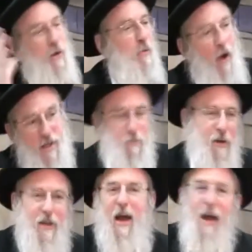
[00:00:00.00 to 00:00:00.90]
that's what he wants,
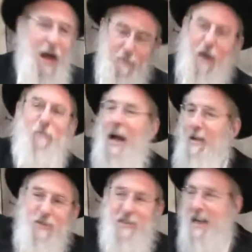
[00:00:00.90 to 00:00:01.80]
but I, I,
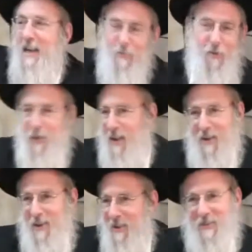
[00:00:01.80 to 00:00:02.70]
I have a skiing
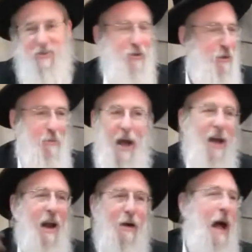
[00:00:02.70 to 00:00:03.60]
trip.
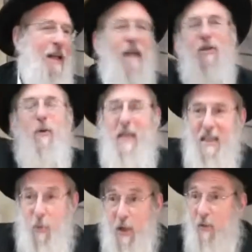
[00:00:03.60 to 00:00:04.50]
And I'll, I'll, do it
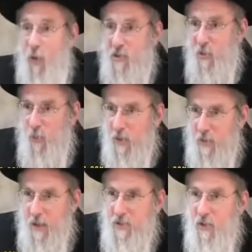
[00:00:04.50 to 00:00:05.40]
next week. Of course it
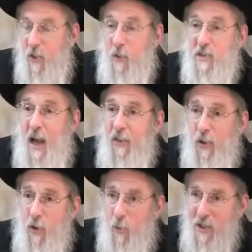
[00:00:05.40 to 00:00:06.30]
would, right? So the,
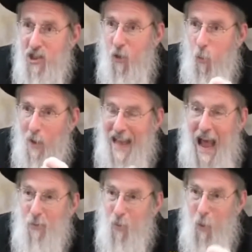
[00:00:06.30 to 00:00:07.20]
the question of
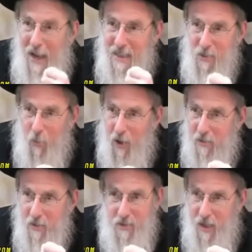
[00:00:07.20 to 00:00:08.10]
what outweighs
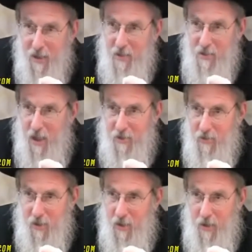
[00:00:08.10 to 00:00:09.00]
what is not, is
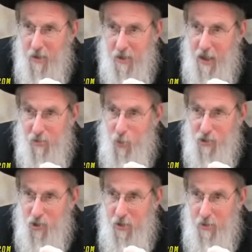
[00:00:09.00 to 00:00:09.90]
not uh, a
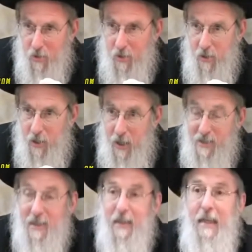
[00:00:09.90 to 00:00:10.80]
question here.
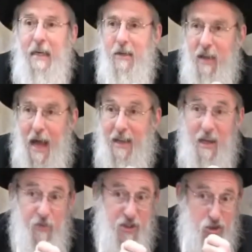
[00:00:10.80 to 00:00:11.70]
It's clear
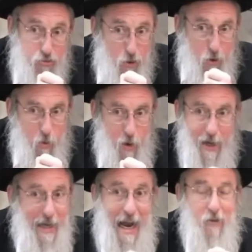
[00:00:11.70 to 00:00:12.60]
that if it's true,
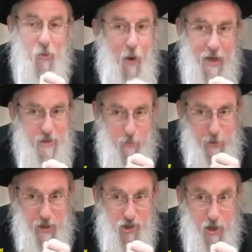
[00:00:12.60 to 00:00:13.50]
it outweighs
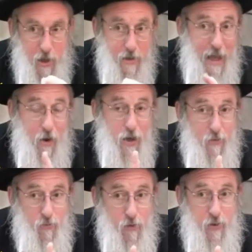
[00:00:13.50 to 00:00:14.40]
the beach. Now
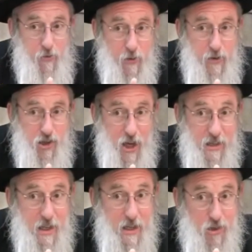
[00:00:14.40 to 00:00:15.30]
you have a 50 50
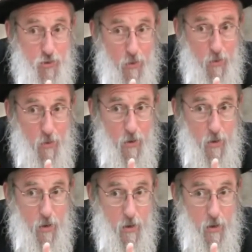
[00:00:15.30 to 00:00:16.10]
chance that it's true.